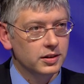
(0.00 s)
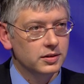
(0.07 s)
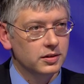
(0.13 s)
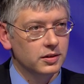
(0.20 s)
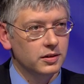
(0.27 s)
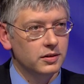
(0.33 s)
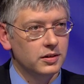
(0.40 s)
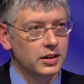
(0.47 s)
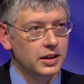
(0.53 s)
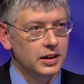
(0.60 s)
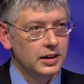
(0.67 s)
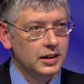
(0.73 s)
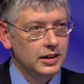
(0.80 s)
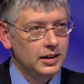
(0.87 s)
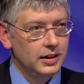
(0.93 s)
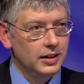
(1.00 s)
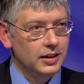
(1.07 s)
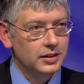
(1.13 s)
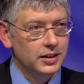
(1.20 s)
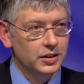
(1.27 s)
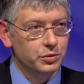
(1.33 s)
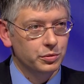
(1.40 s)
So,
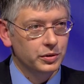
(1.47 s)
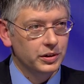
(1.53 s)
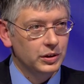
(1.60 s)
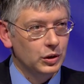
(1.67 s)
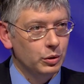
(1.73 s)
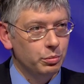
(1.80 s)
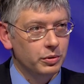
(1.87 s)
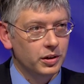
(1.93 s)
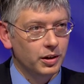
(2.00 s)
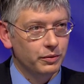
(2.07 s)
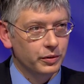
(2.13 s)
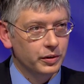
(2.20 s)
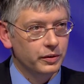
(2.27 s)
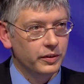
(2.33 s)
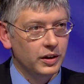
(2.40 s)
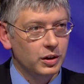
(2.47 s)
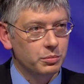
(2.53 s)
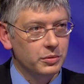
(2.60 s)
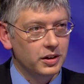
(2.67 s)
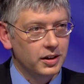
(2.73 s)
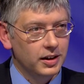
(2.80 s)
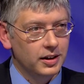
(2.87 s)
and that's really opened up for
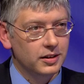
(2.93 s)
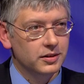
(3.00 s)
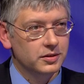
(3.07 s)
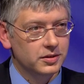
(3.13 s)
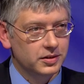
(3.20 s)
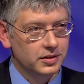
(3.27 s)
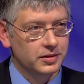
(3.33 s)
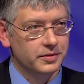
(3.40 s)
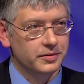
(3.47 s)
development now. So.